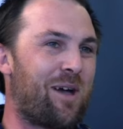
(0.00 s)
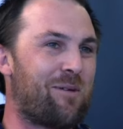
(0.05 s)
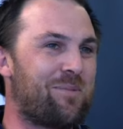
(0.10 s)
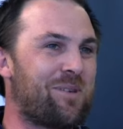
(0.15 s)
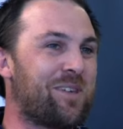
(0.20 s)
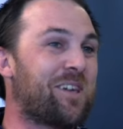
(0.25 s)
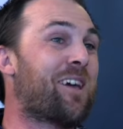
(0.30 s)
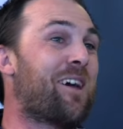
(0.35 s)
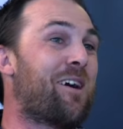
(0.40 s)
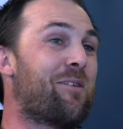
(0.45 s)
out,
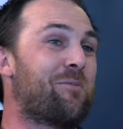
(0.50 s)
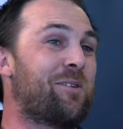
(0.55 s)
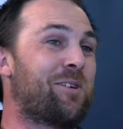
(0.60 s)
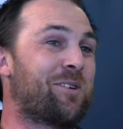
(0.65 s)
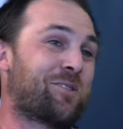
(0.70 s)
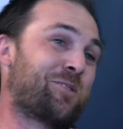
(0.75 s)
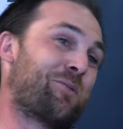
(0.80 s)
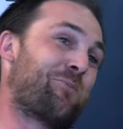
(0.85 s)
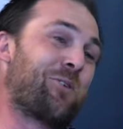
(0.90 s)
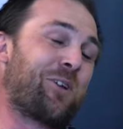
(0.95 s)
but you can't win
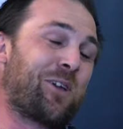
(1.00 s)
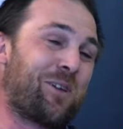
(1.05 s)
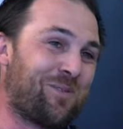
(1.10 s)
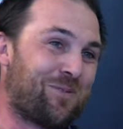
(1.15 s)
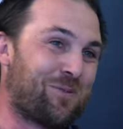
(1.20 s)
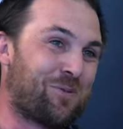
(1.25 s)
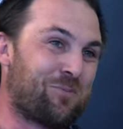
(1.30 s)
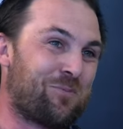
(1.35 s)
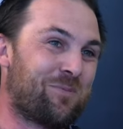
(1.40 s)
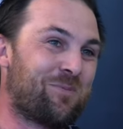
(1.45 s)
it because I won't
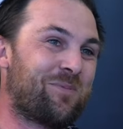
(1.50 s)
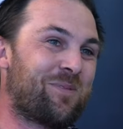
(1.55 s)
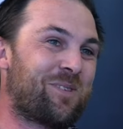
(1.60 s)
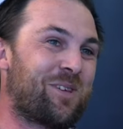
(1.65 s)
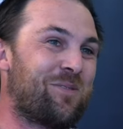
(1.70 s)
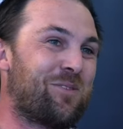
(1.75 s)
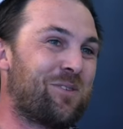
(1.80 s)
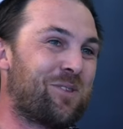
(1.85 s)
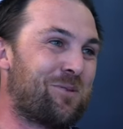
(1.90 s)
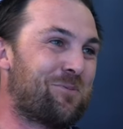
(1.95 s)
give
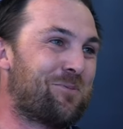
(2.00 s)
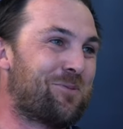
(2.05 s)
give you the